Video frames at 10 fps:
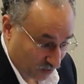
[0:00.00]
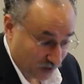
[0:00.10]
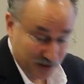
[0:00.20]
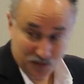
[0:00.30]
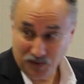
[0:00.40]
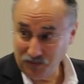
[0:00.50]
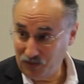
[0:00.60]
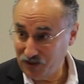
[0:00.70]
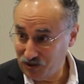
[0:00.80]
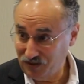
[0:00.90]
What is blood
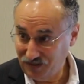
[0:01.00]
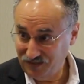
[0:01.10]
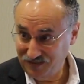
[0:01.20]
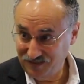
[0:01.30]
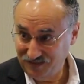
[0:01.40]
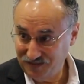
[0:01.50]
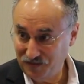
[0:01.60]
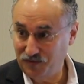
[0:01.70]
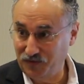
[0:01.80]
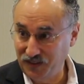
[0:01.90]
pressure?
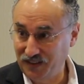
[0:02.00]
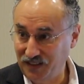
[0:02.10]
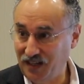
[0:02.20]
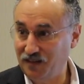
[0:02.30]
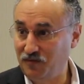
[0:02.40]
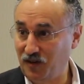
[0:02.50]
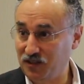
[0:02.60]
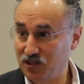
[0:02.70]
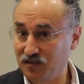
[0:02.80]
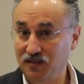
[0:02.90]
Filling and
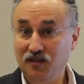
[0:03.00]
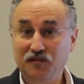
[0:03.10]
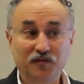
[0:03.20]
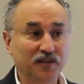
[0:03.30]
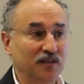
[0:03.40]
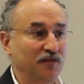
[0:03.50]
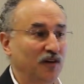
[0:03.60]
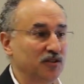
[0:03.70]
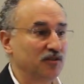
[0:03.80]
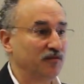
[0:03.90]
function. Filling and
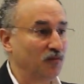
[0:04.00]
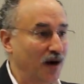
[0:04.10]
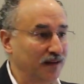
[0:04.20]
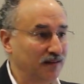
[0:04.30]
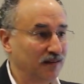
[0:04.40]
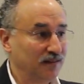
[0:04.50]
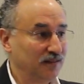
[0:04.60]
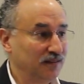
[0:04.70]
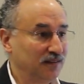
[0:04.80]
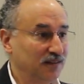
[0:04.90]
function of what?
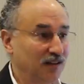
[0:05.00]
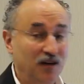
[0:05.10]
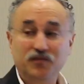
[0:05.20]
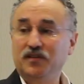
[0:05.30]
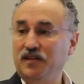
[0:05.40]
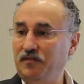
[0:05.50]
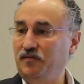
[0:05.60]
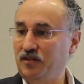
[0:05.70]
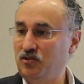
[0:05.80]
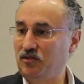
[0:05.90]
Of the left
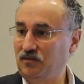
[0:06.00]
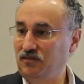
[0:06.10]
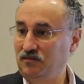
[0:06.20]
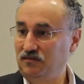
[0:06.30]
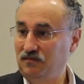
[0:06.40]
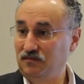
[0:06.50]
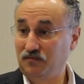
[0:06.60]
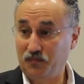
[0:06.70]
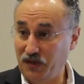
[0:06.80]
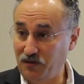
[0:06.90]
ventricle.
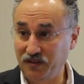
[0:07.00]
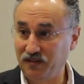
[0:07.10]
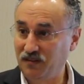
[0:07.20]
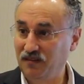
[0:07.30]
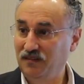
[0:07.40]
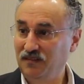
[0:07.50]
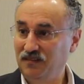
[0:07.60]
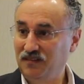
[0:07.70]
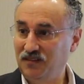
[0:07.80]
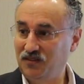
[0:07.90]
Period.
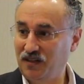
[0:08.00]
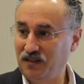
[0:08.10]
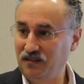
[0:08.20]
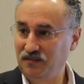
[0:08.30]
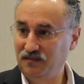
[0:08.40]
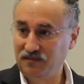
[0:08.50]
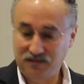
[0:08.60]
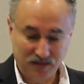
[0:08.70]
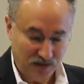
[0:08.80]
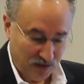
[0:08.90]
Okay?
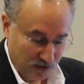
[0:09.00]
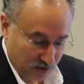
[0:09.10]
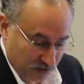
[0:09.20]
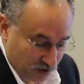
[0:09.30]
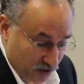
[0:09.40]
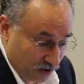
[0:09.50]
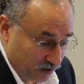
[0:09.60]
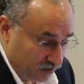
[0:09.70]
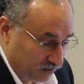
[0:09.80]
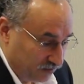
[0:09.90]

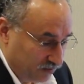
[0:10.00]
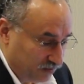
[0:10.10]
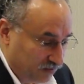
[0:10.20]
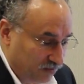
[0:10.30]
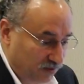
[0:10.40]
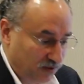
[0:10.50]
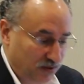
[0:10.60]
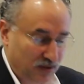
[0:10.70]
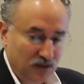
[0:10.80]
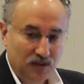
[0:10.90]
So,
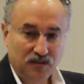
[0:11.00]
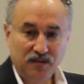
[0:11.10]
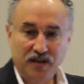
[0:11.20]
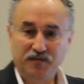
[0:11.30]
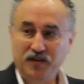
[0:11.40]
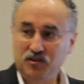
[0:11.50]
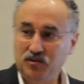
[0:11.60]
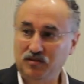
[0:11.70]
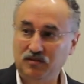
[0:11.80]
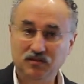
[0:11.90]
the left
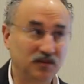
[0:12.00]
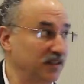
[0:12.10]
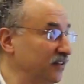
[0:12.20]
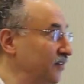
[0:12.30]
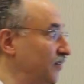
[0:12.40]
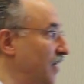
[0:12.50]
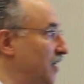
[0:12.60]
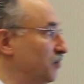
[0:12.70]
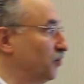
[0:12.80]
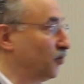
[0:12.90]
ventricle is
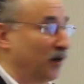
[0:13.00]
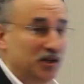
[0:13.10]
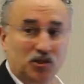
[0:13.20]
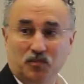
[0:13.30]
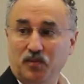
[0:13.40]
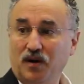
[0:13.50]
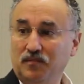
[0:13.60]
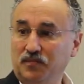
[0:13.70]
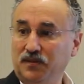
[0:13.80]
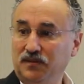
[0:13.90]
a pressure pump.